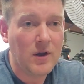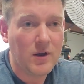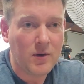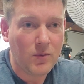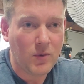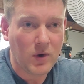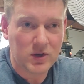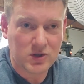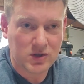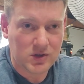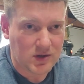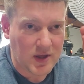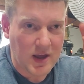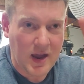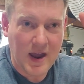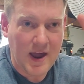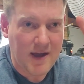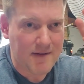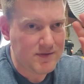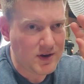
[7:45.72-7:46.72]
which they
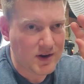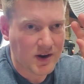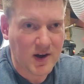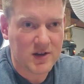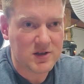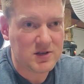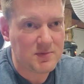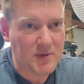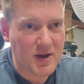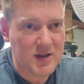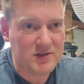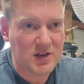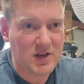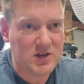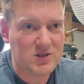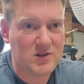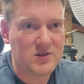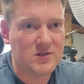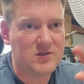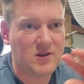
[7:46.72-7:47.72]
have their
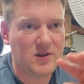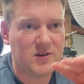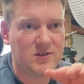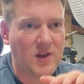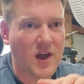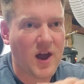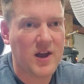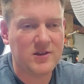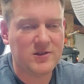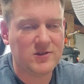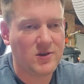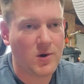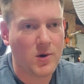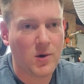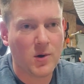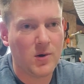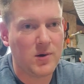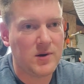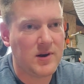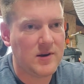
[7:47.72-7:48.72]
customizations. There's
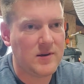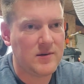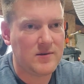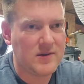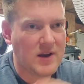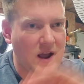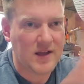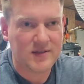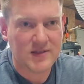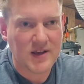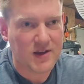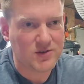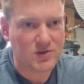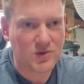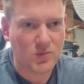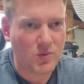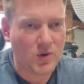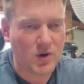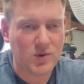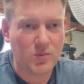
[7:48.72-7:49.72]
ISO and
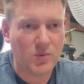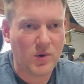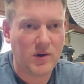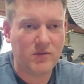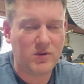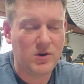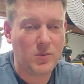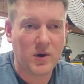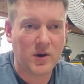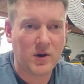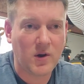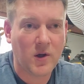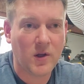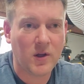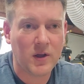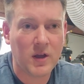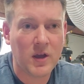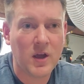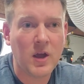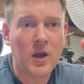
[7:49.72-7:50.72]
9001, whatever you want to call
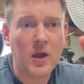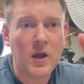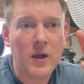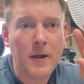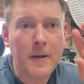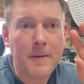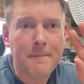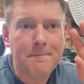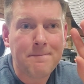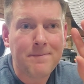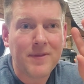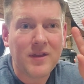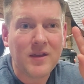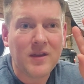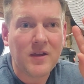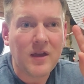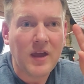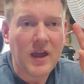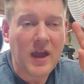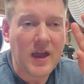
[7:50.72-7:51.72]
it.
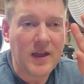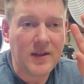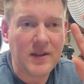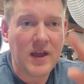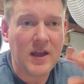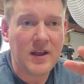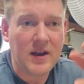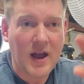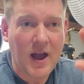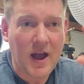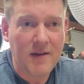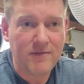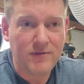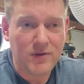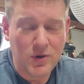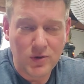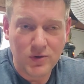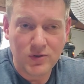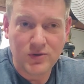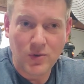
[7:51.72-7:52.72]
And then I've
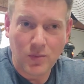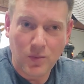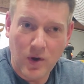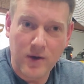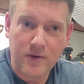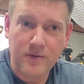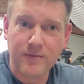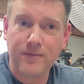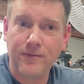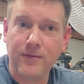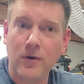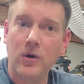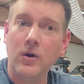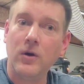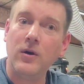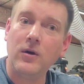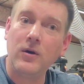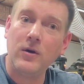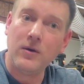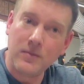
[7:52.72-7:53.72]
used the one
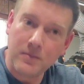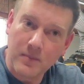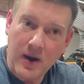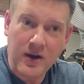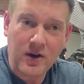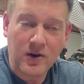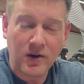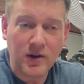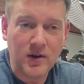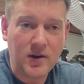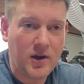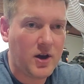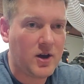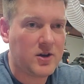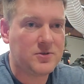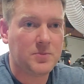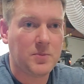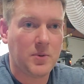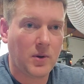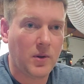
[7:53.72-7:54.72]
for my current
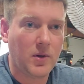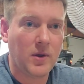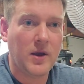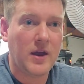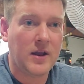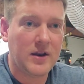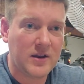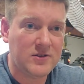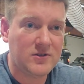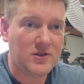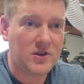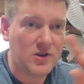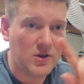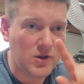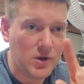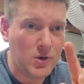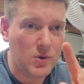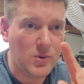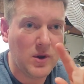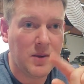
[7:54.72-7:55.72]
hospital, and it's a
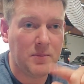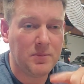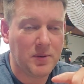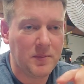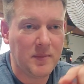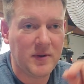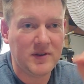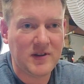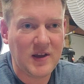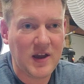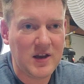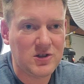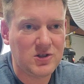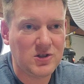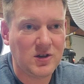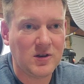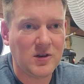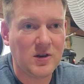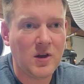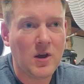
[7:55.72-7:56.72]
new
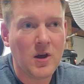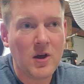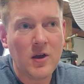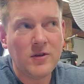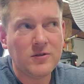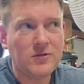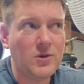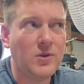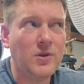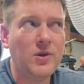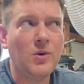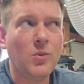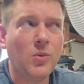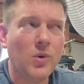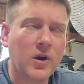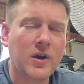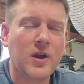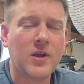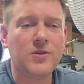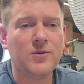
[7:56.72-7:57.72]
implementation. So they're
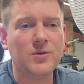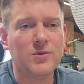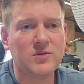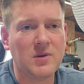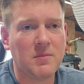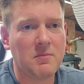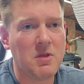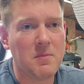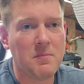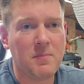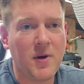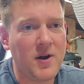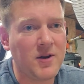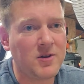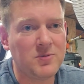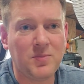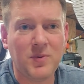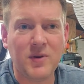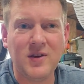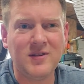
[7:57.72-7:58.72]
working through some of the bugs,
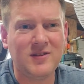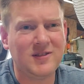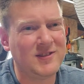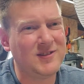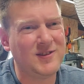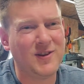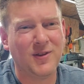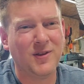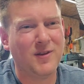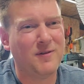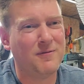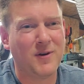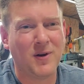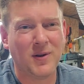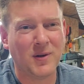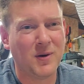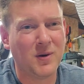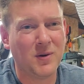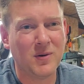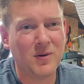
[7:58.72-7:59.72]
but it's still
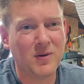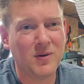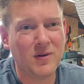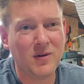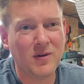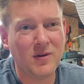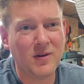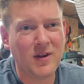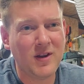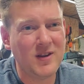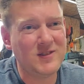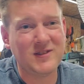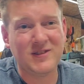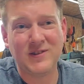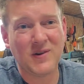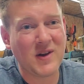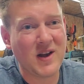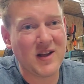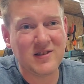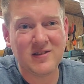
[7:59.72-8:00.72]
Nuvolo; It's
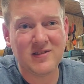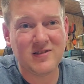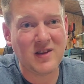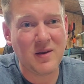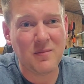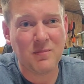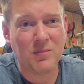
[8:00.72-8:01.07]
still got the same